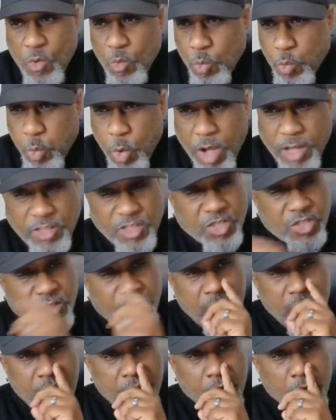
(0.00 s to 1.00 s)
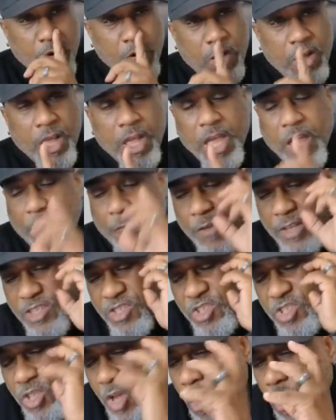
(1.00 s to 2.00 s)
What's going? If
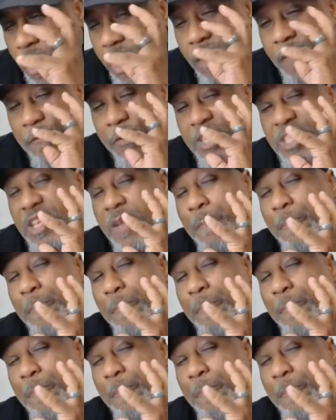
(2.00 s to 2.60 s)
it's